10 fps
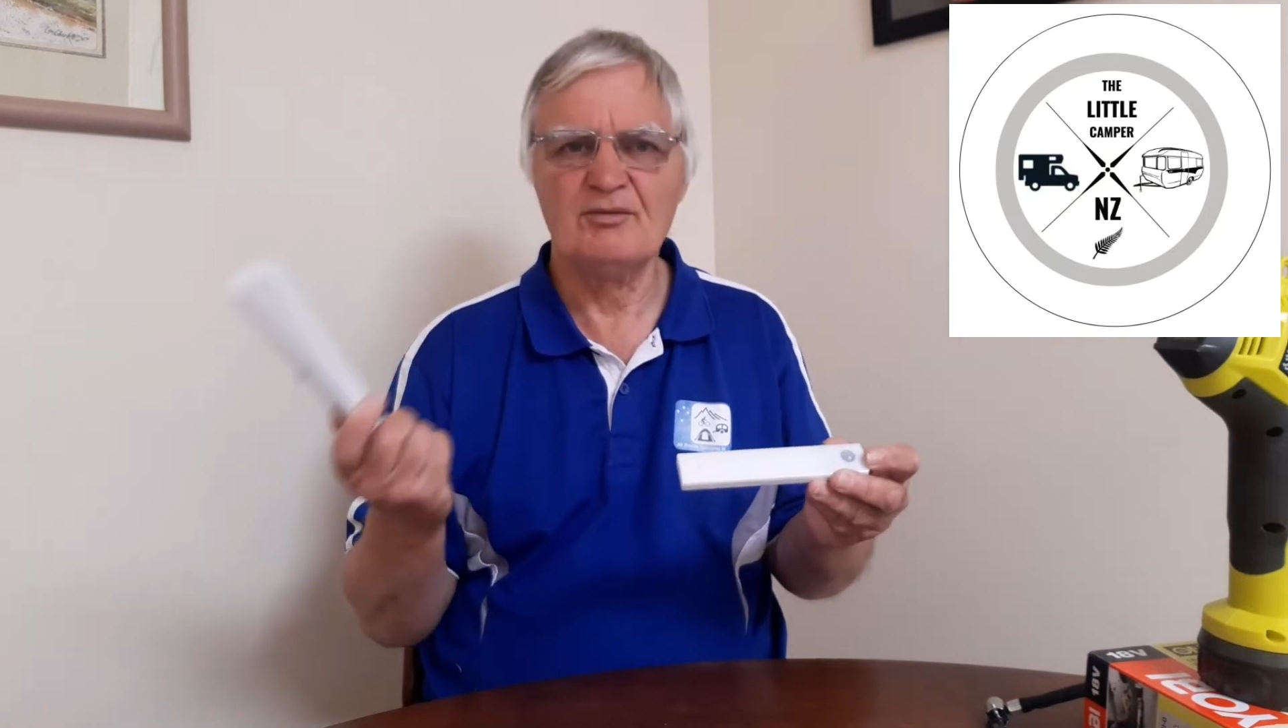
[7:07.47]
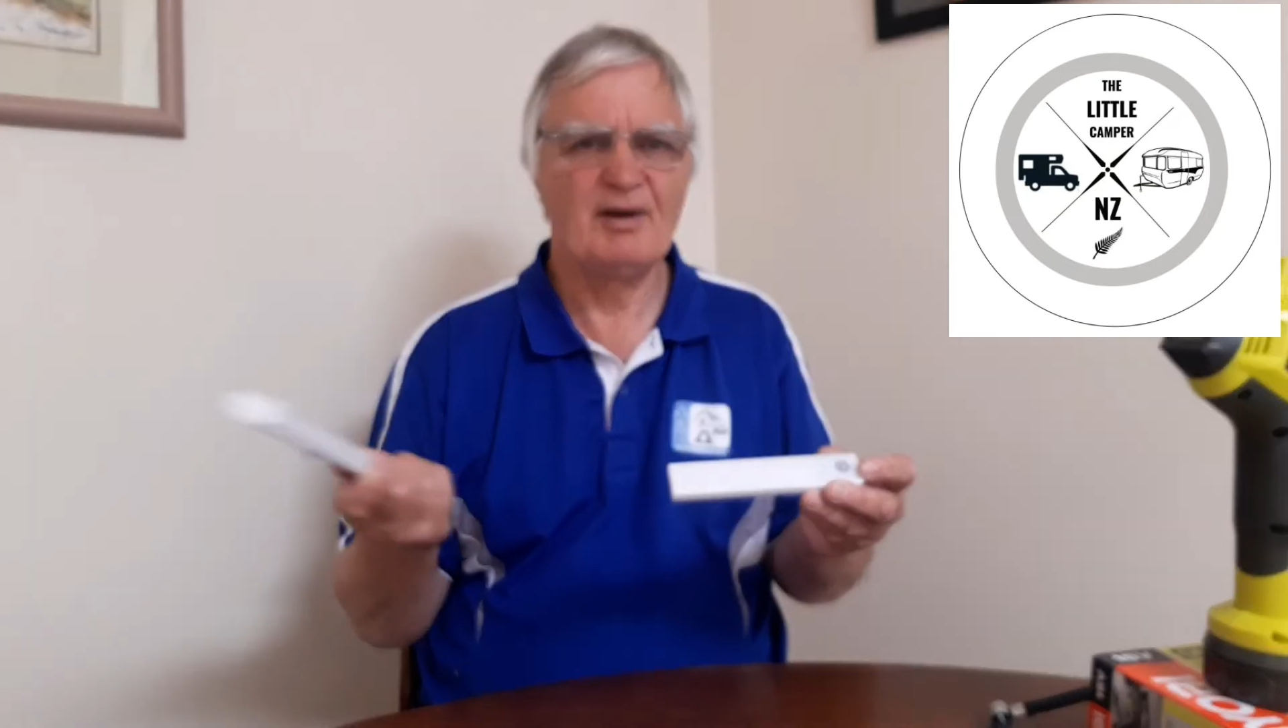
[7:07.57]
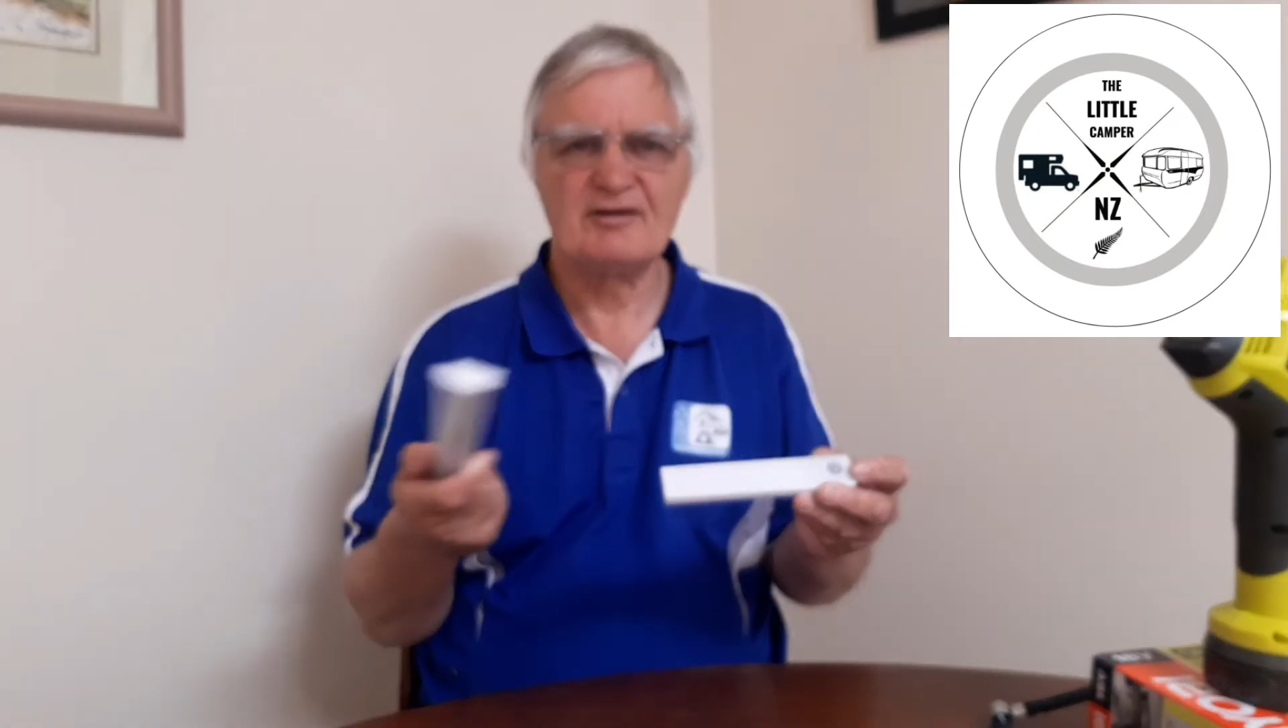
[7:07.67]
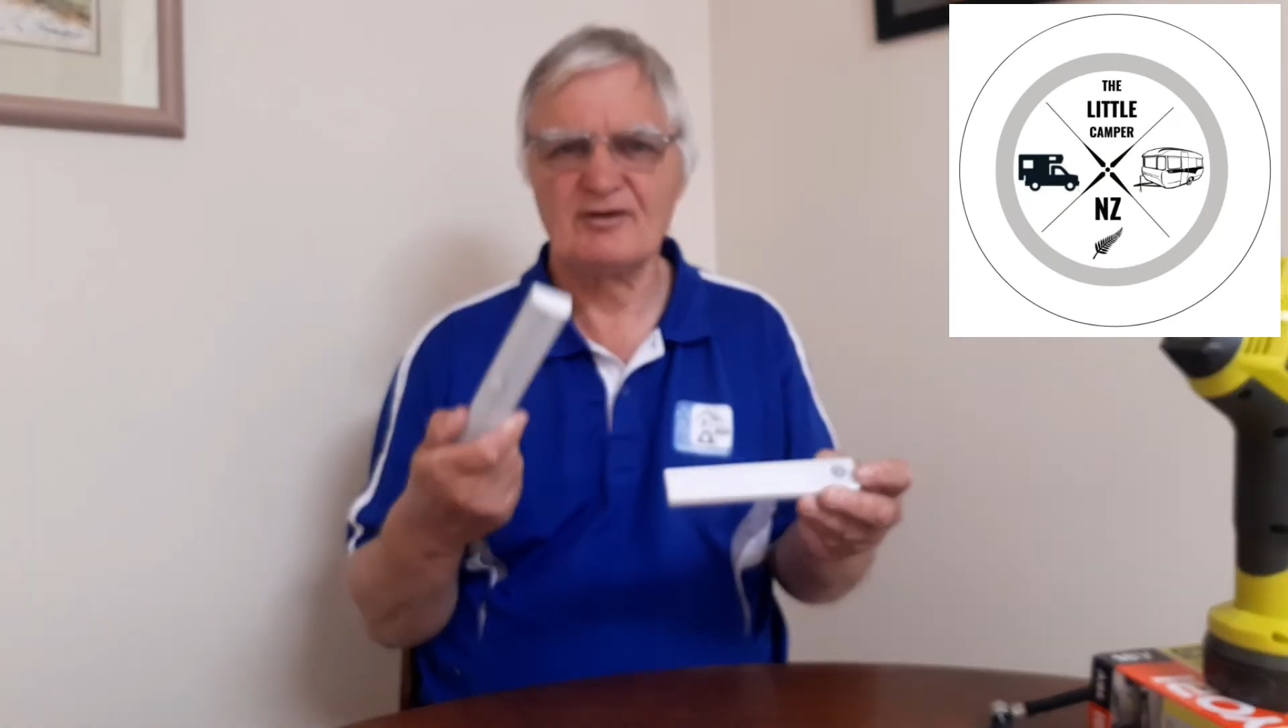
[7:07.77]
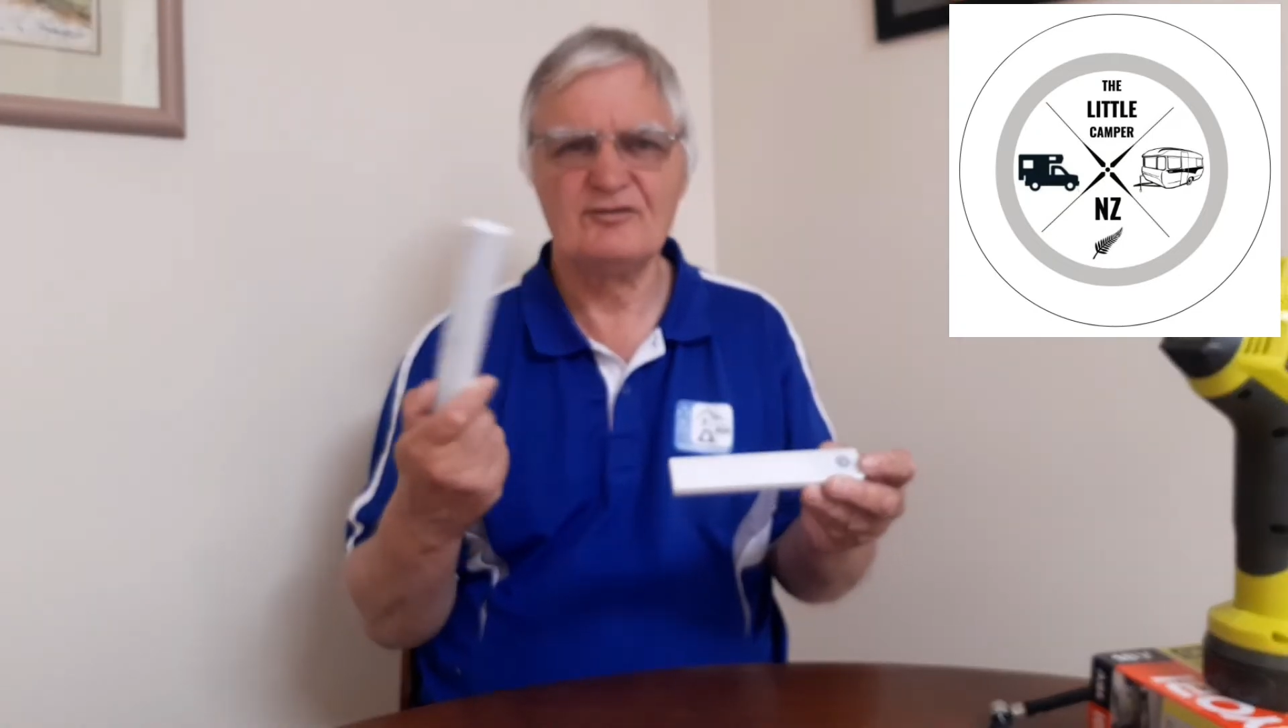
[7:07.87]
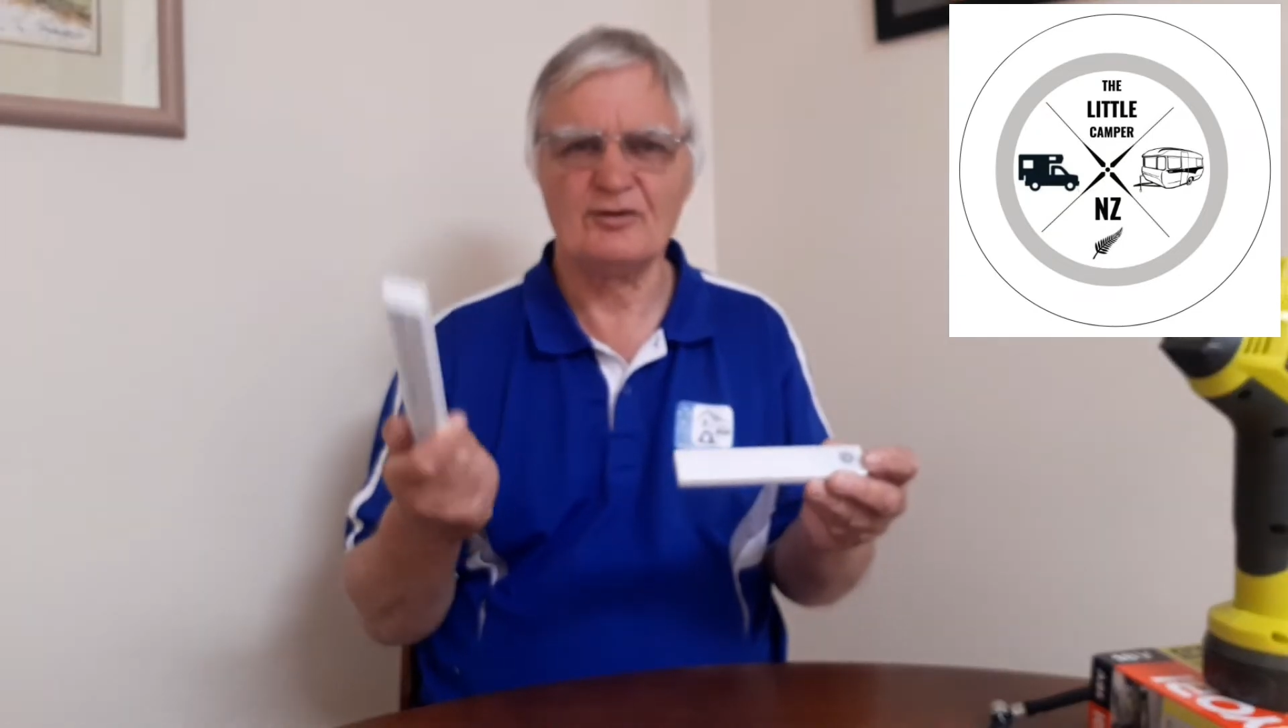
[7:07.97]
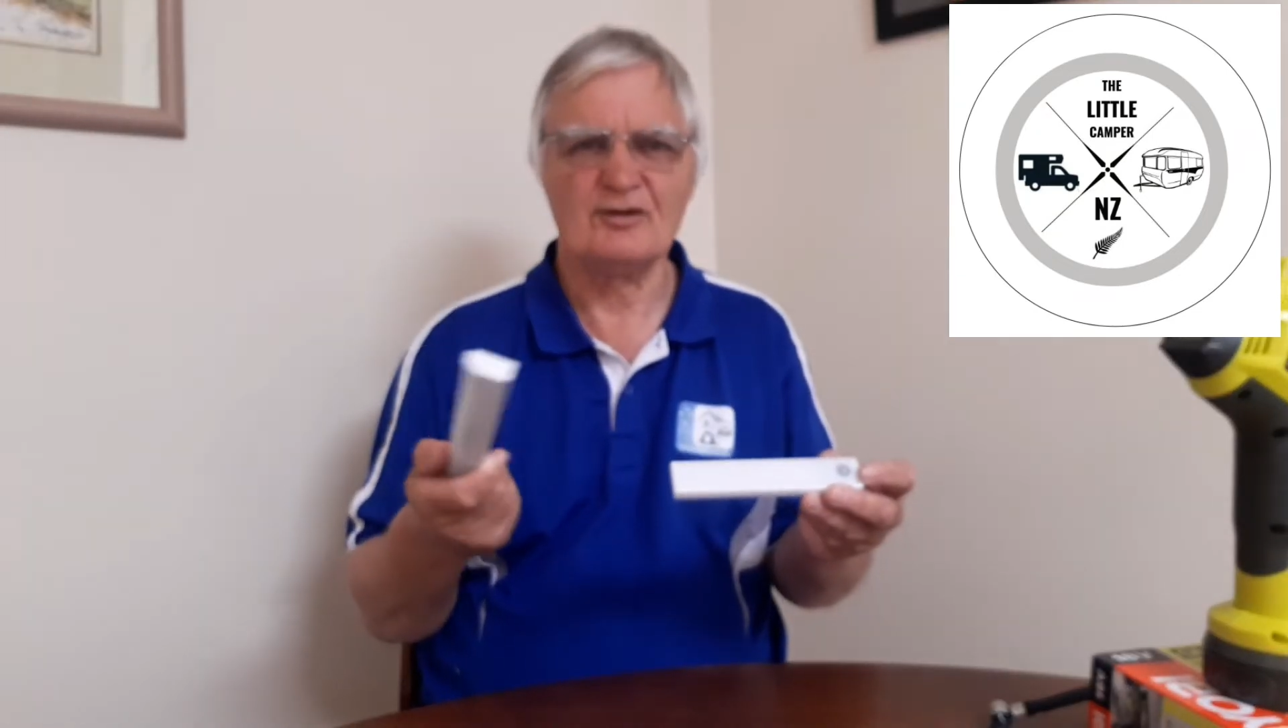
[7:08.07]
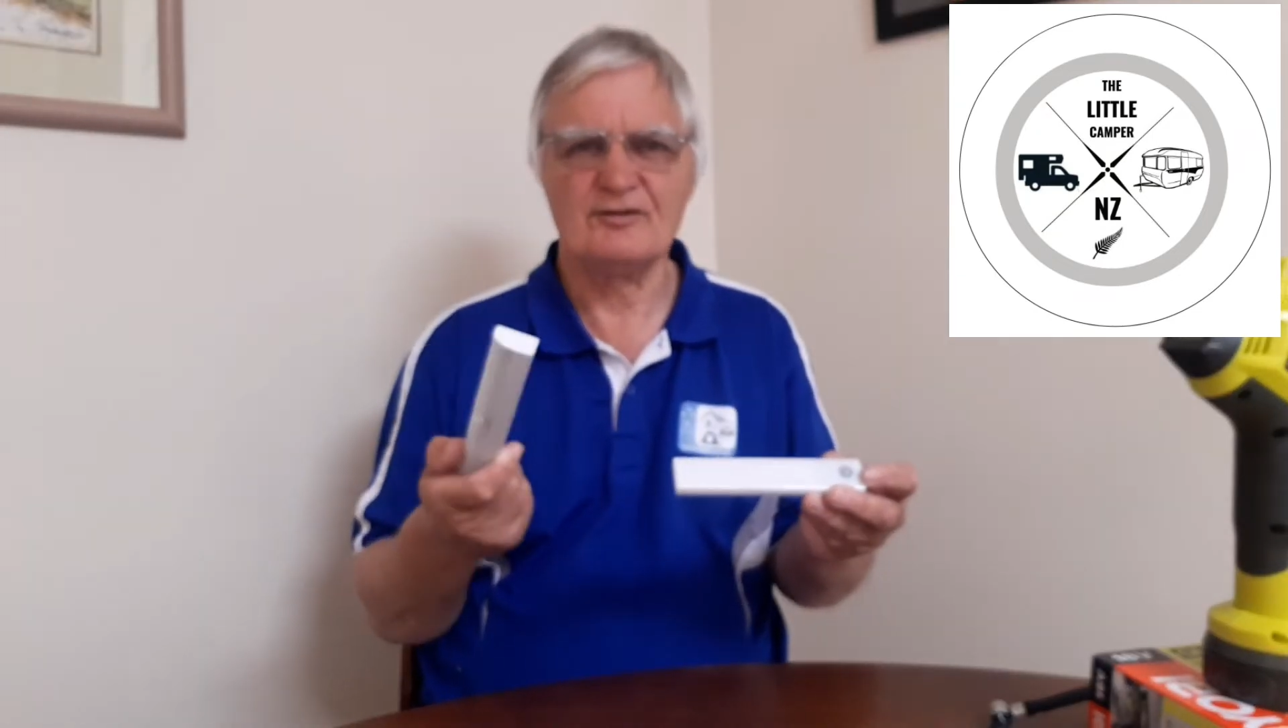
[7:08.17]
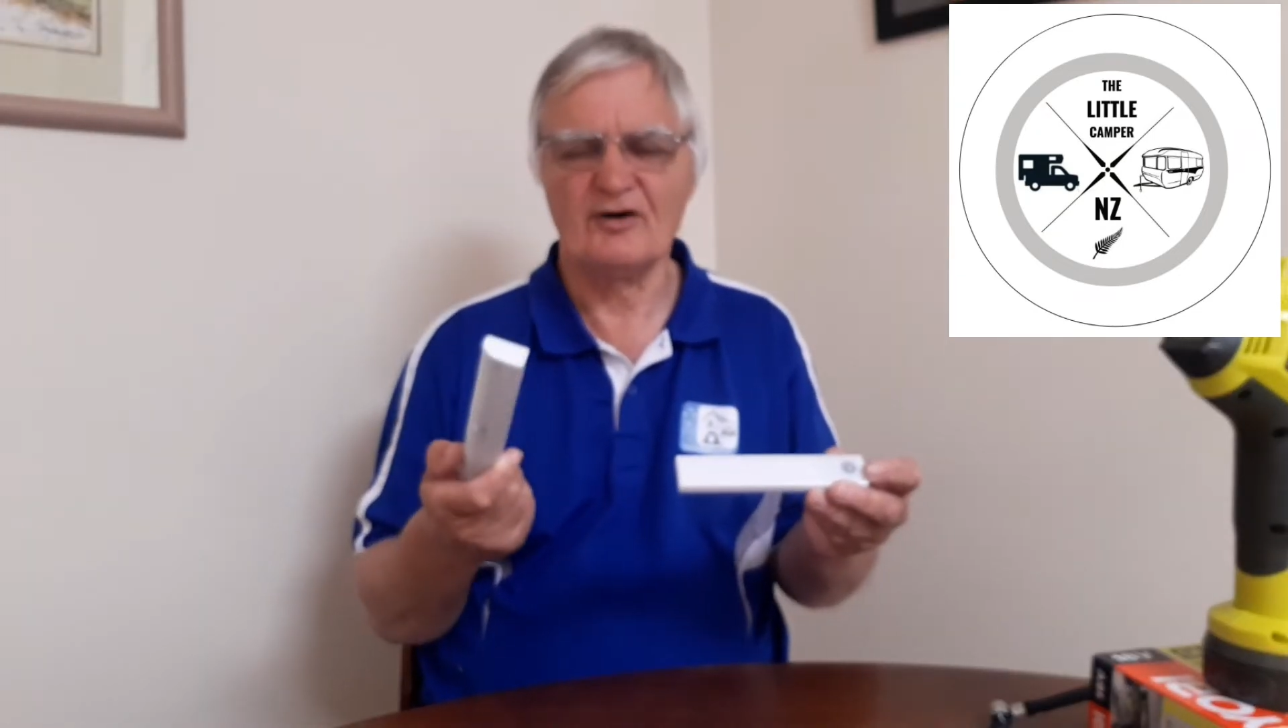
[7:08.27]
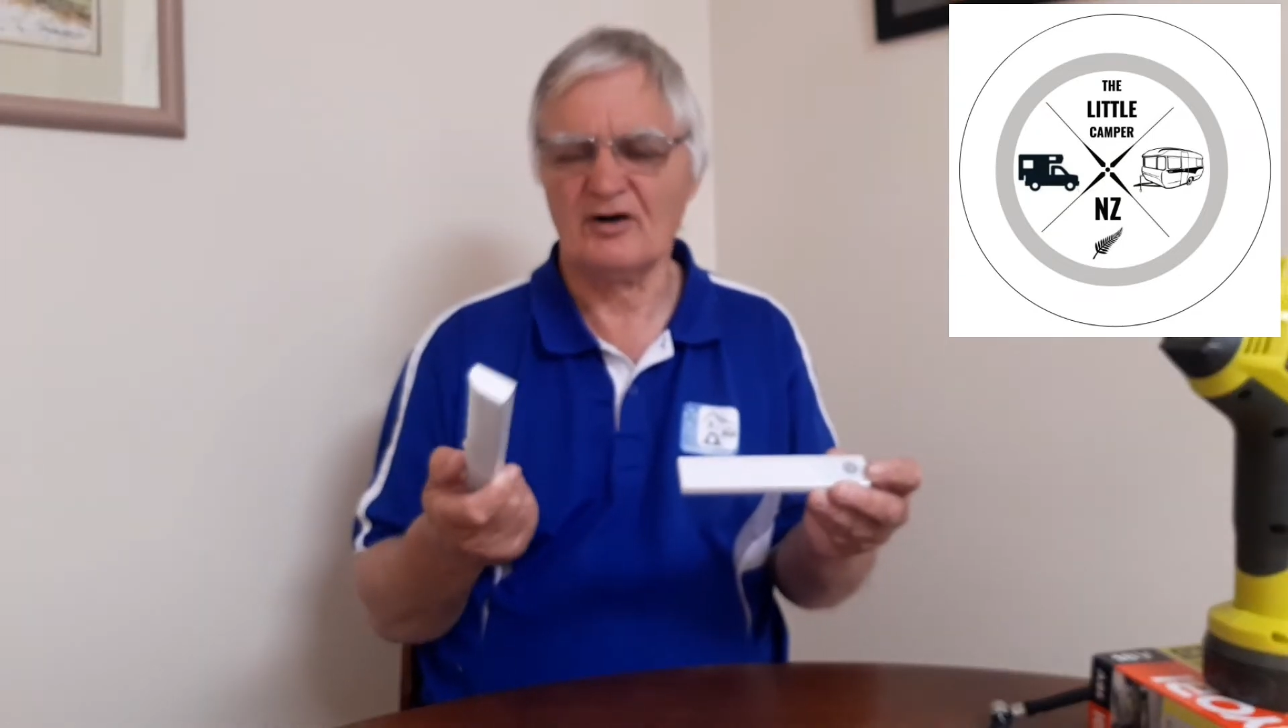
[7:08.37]
batteries all
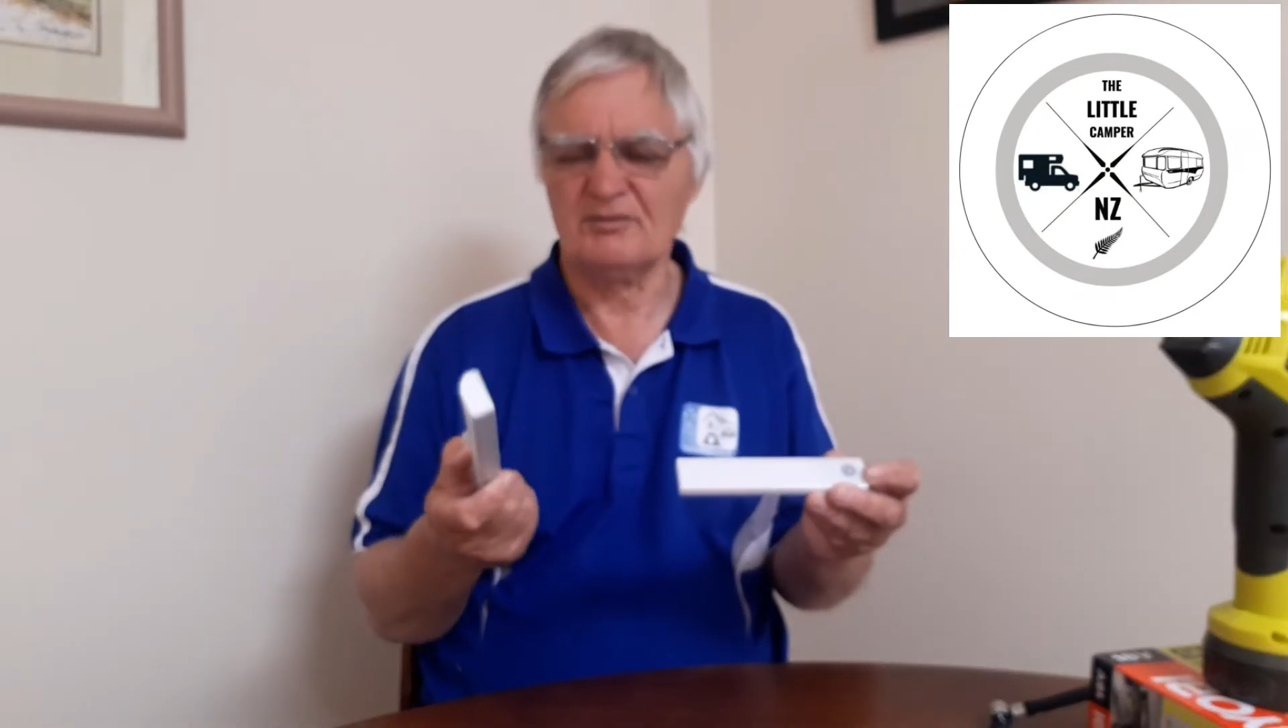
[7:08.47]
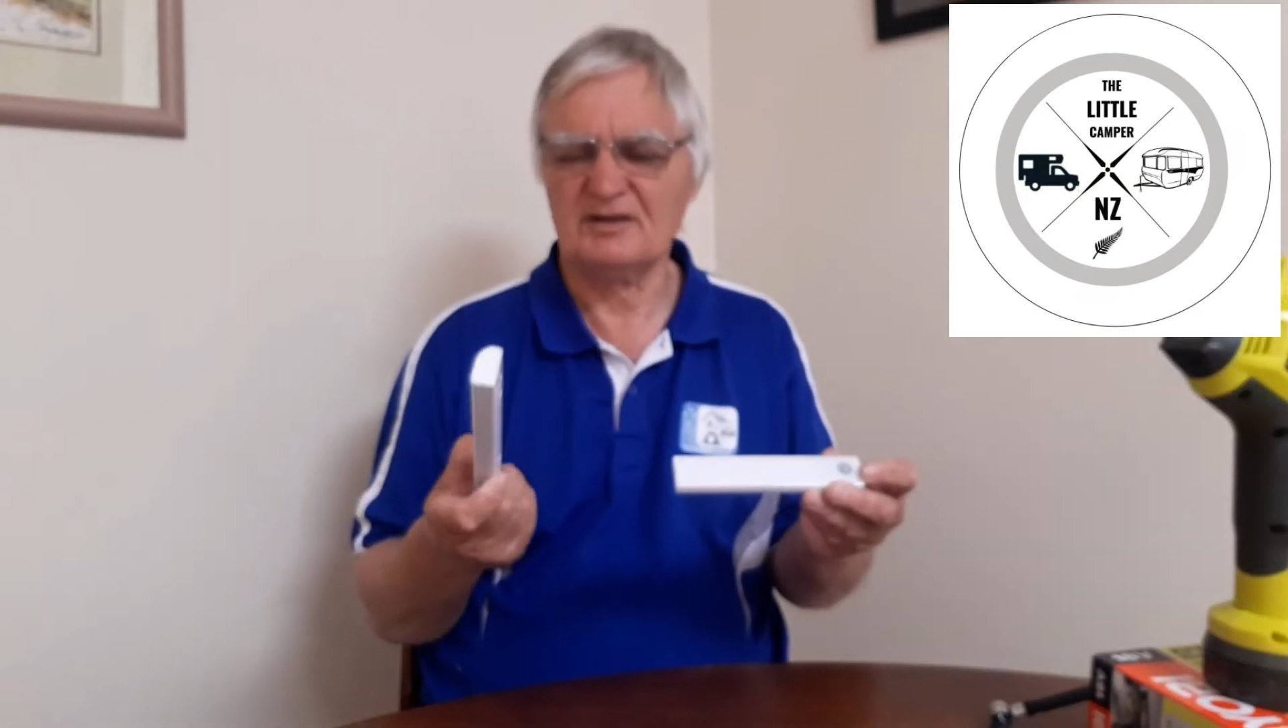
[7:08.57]
the time,